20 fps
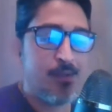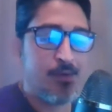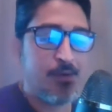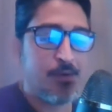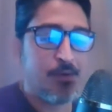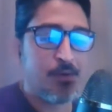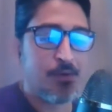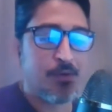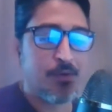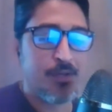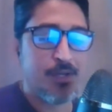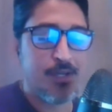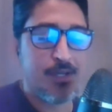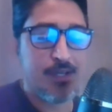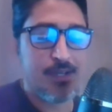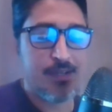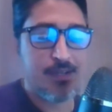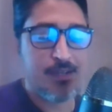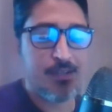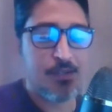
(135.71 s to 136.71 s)

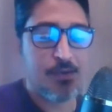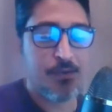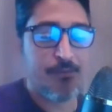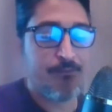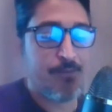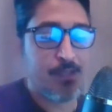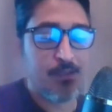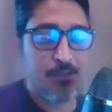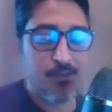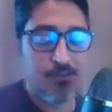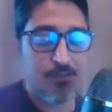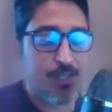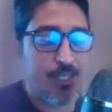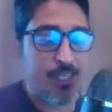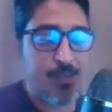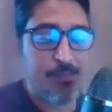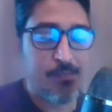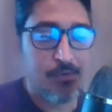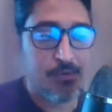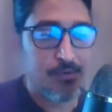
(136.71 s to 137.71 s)
or fingers to
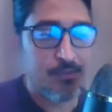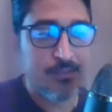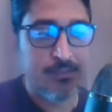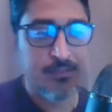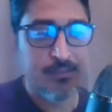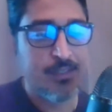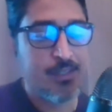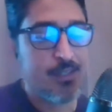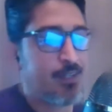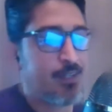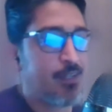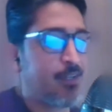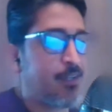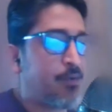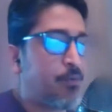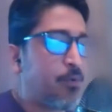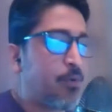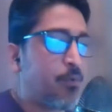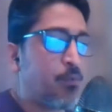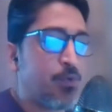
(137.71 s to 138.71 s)
keyboards,
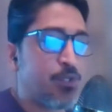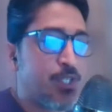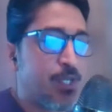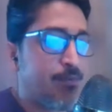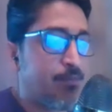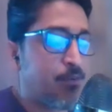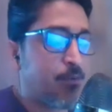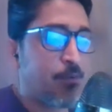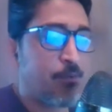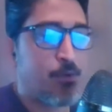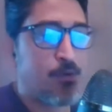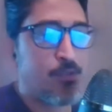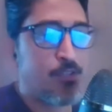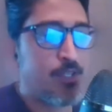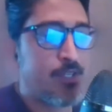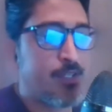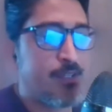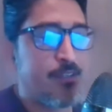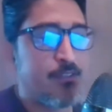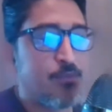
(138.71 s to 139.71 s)
whichever
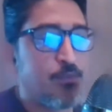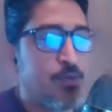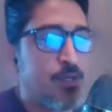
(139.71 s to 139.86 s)
approach it is.